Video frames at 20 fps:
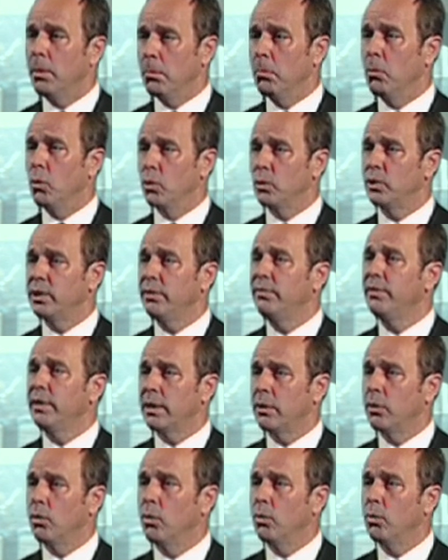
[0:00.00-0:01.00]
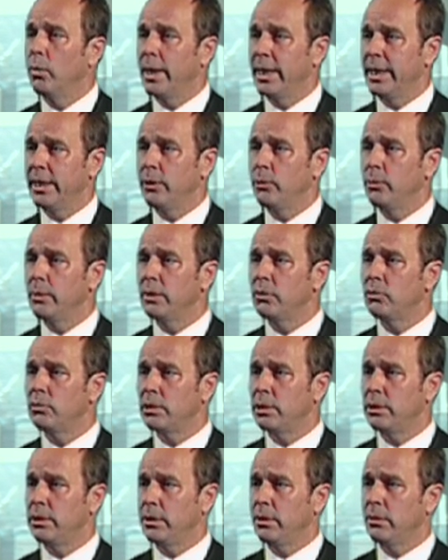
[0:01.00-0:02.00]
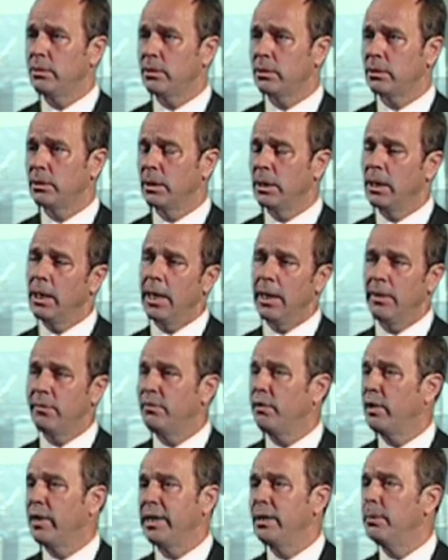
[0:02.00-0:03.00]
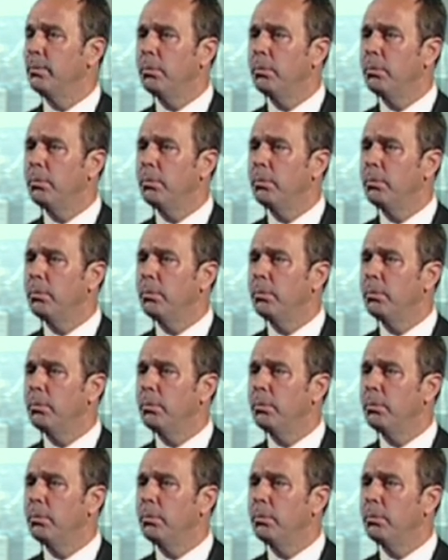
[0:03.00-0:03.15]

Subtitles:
more difficult where you introduce a very